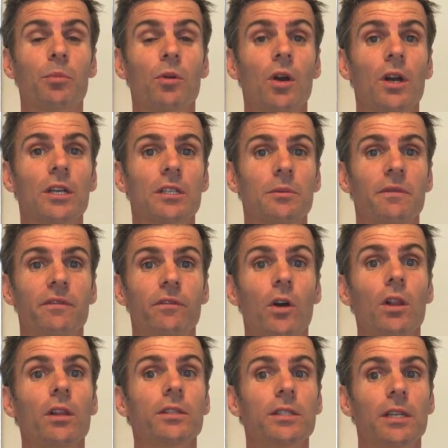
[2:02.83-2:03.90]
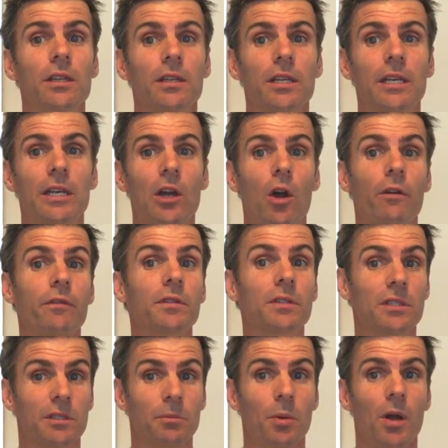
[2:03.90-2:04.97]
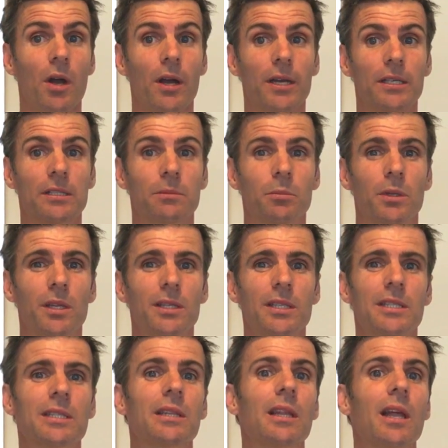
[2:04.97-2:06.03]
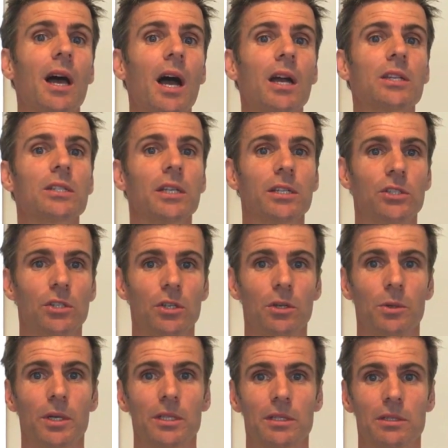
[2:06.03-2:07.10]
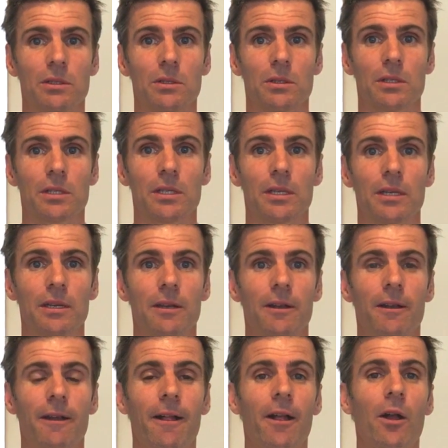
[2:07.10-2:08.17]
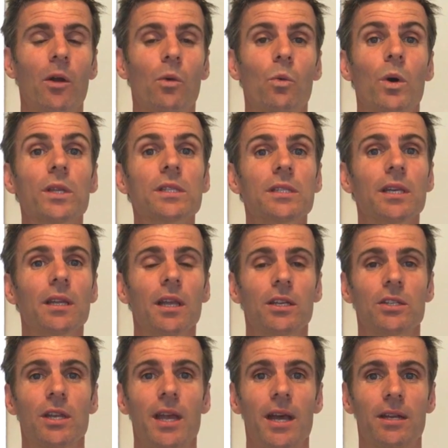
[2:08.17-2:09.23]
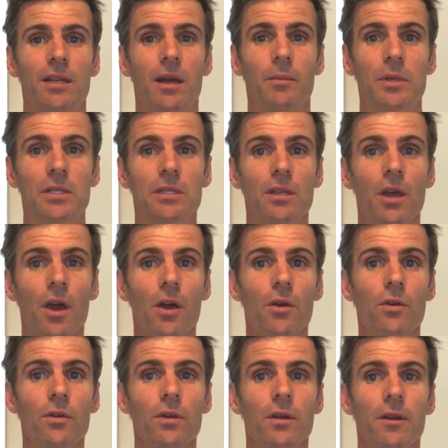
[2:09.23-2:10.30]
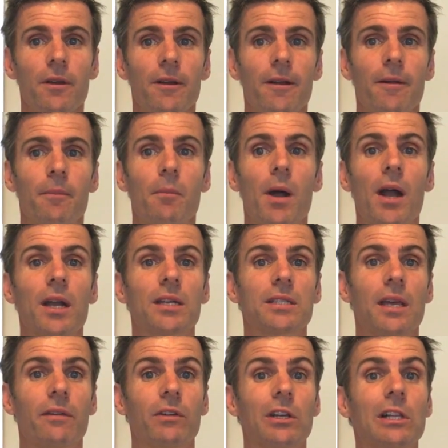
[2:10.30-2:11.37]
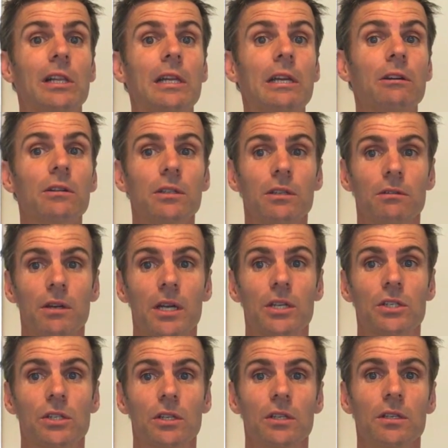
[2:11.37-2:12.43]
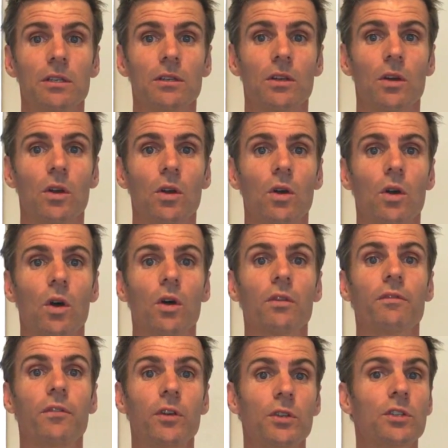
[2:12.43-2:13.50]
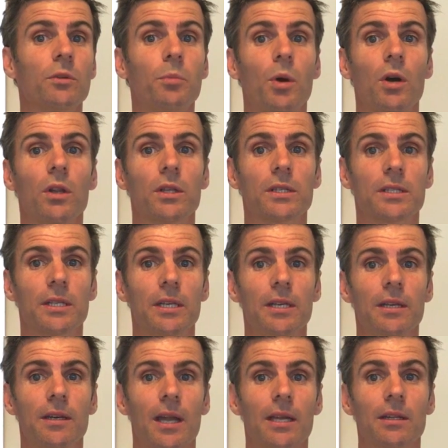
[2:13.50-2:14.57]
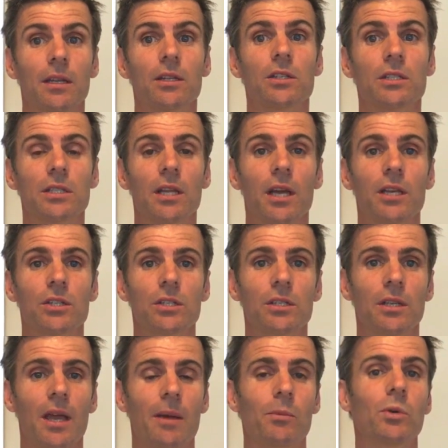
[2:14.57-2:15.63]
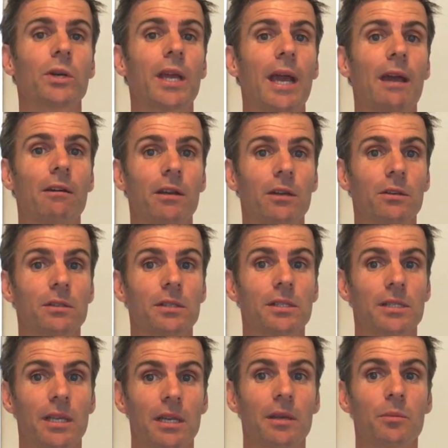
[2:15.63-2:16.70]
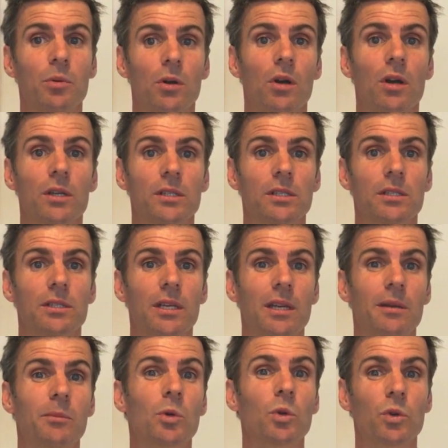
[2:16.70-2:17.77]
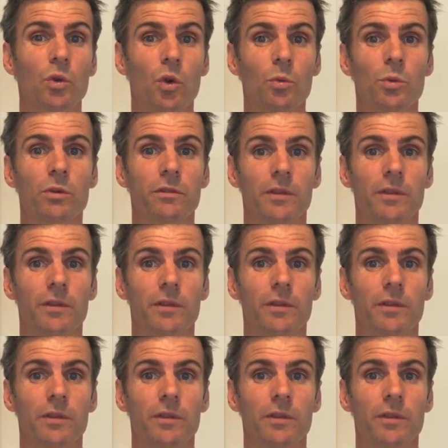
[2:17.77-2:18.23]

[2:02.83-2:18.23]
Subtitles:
price volatility often spikes, but this is largely due to uncertainty. Once the election outcome is known, markets have a clearer direction on future policy and legislation and will carry on setting prices in a more normal